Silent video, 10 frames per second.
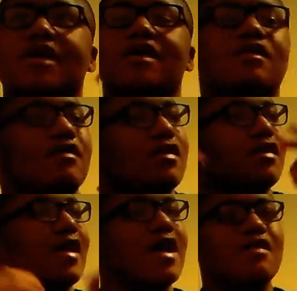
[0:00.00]
and
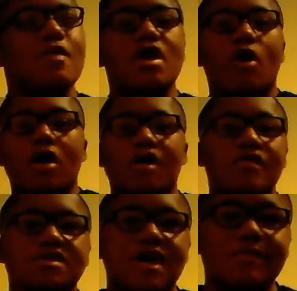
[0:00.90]
anime and all the
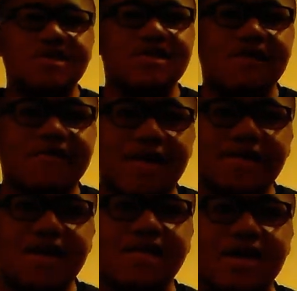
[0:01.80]
other type of stuff
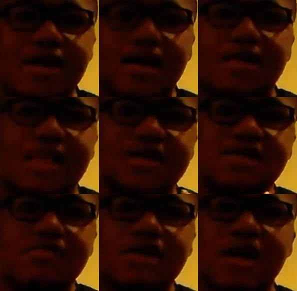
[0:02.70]
like that,
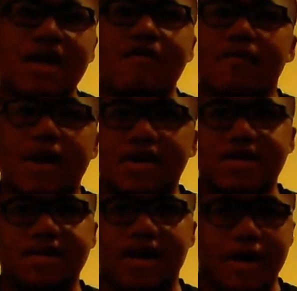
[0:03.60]
that's something that everybody
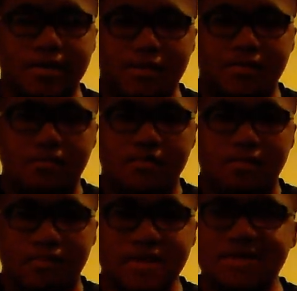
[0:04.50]
can like.
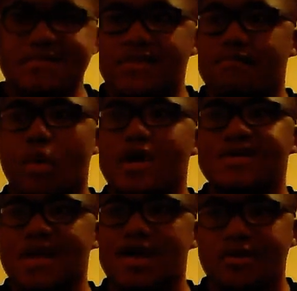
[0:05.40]
That's something
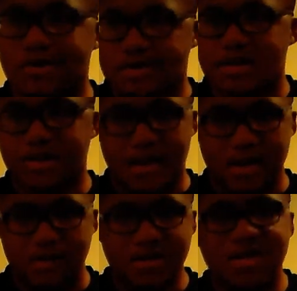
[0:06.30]
boys and girls can
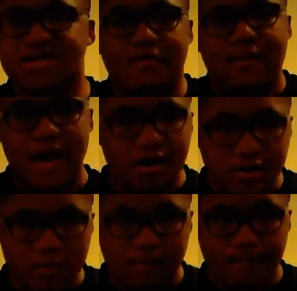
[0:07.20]
like. It doesn't
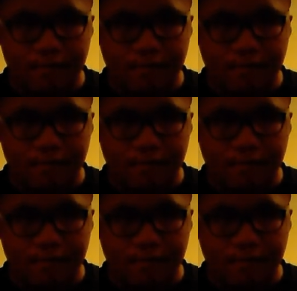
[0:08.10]
matter.